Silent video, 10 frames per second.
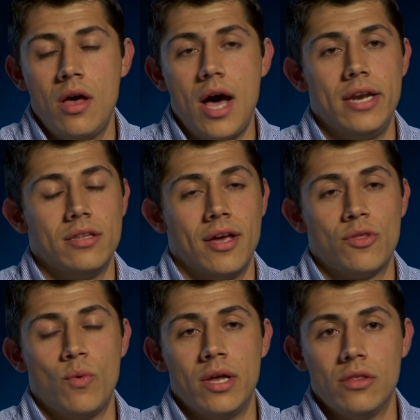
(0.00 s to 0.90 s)
I didn't like
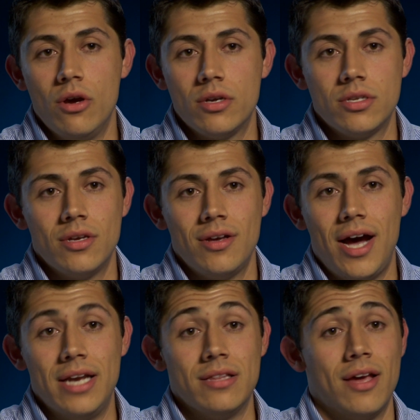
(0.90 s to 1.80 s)
the way I looked.
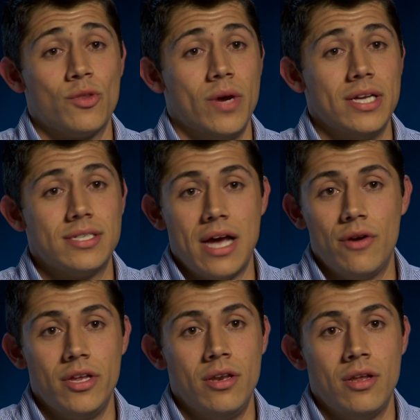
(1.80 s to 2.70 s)
I didn't like the way I
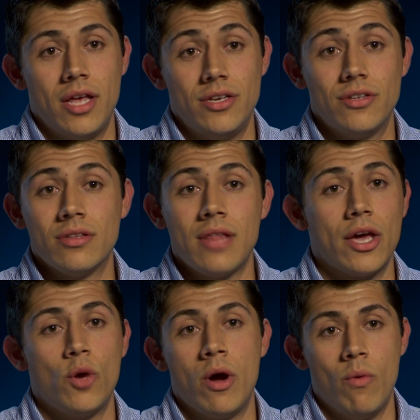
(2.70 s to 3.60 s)
sounded. I just didn't
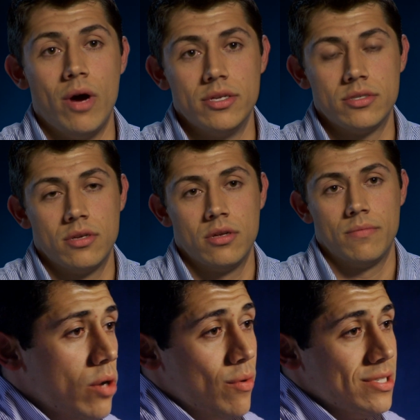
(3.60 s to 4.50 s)
like who I was.
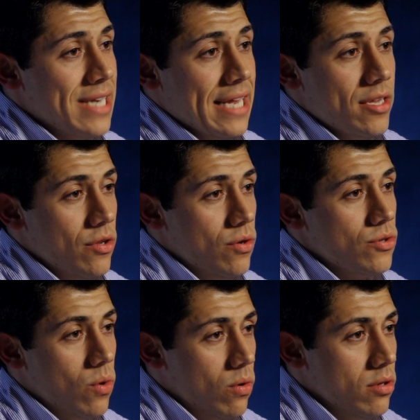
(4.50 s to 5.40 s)
When I was 19
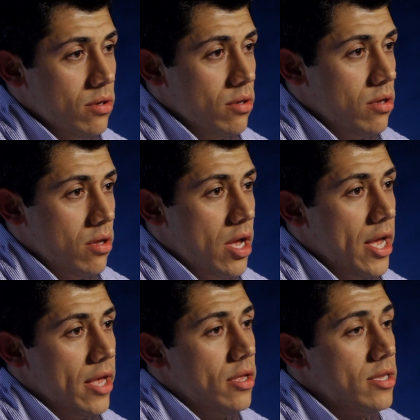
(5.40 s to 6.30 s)
years old,
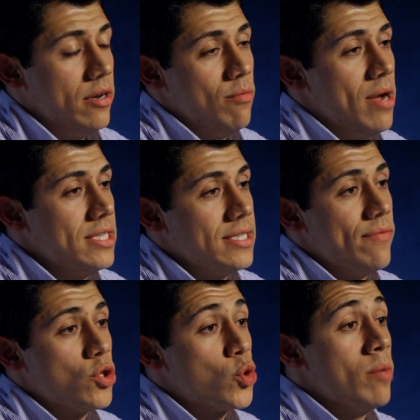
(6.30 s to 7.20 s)
I attended my
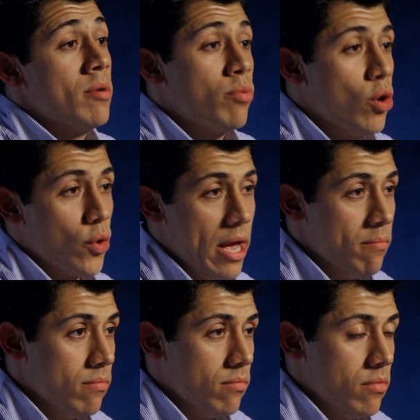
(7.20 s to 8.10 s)
7th treatment program.